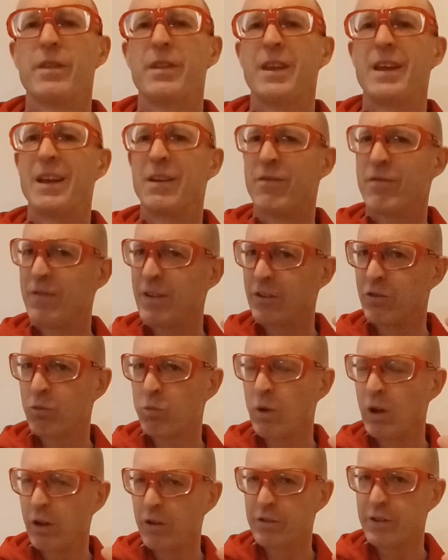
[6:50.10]
It fits
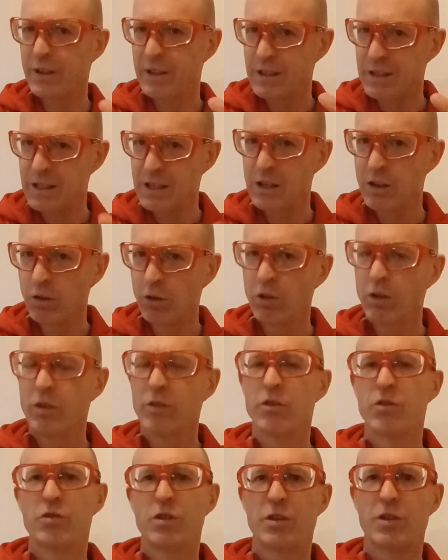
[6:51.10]
well at the heel.
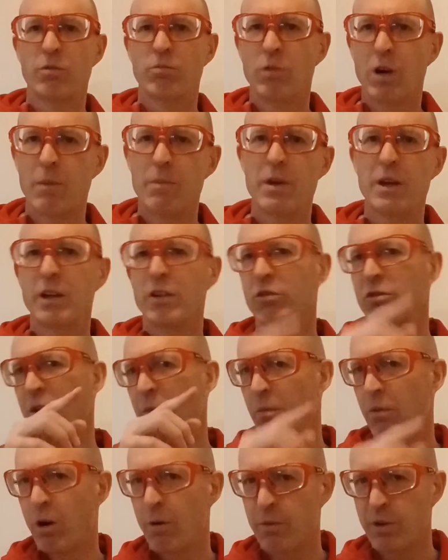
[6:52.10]
There's nothing rubbing. It's
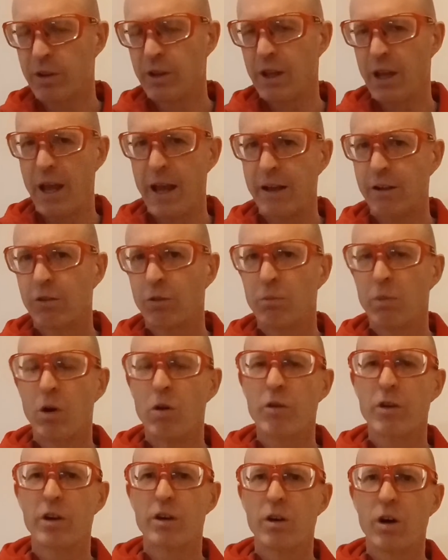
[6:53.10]
not rubbing the ankle
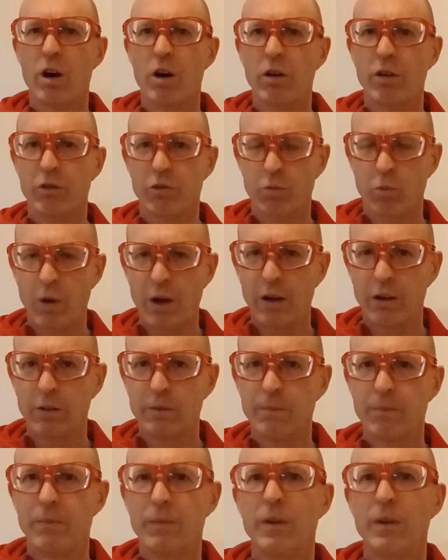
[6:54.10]
bone at all as well.